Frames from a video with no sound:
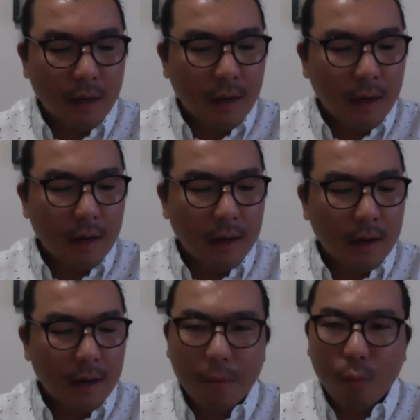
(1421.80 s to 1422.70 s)

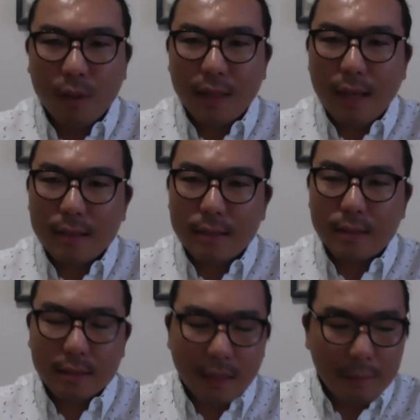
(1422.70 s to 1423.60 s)
But with that
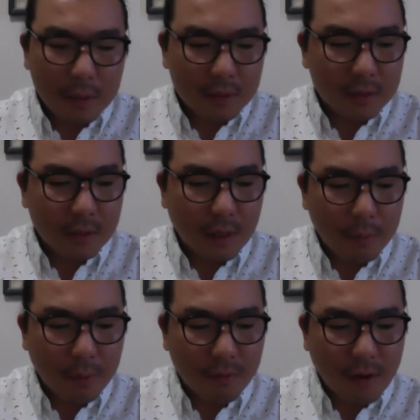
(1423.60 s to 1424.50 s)
disclaimer
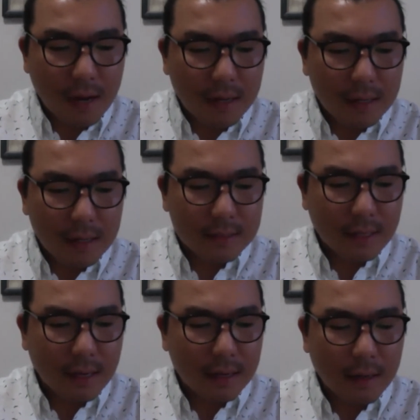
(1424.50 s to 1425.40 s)
provided and
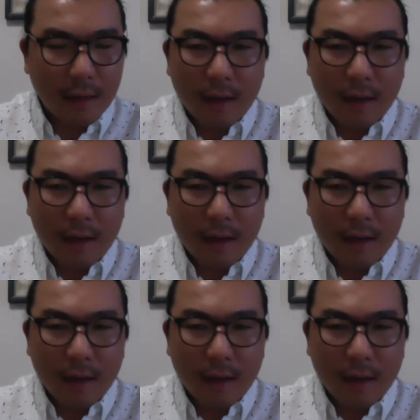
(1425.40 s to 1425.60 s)
said,